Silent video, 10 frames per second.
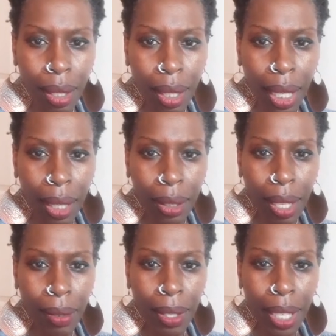
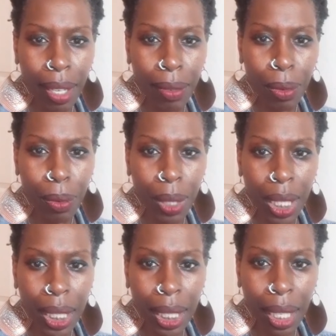F one
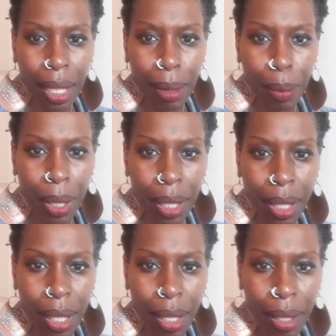again, but
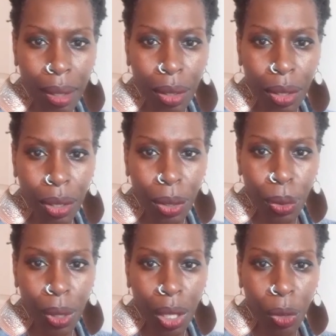they're
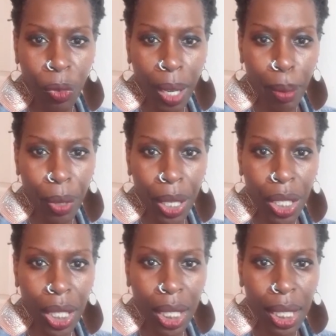too low
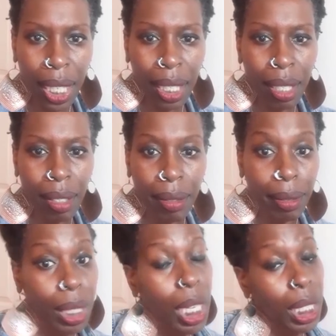vibration and negative.
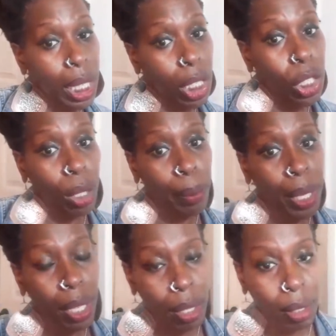They could
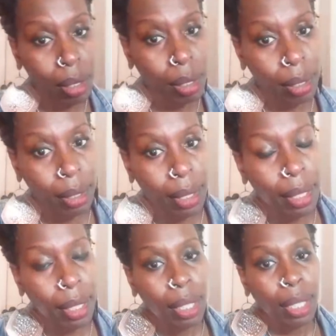be.
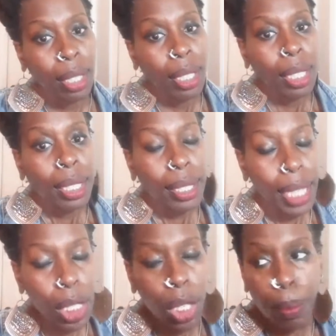They
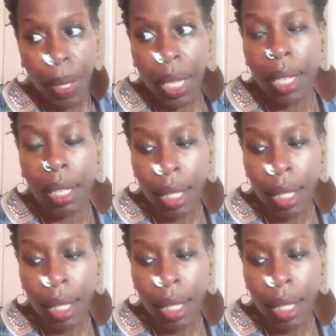could be.